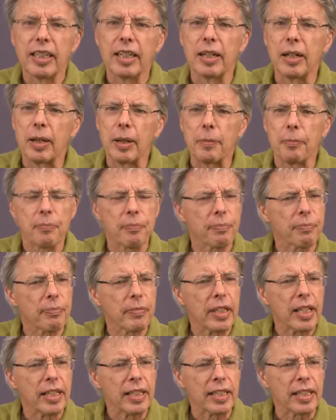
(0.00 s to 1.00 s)
Um,
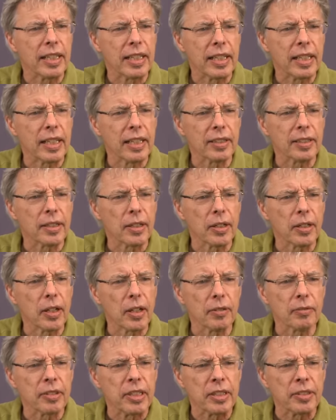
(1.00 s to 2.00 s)
and there
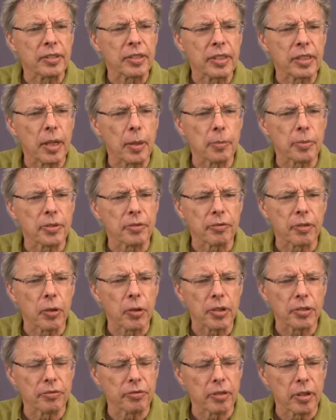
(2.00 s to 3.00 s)
are, it comes, of
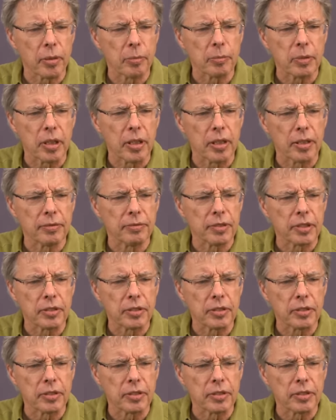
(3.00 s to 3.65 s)
course, from uh,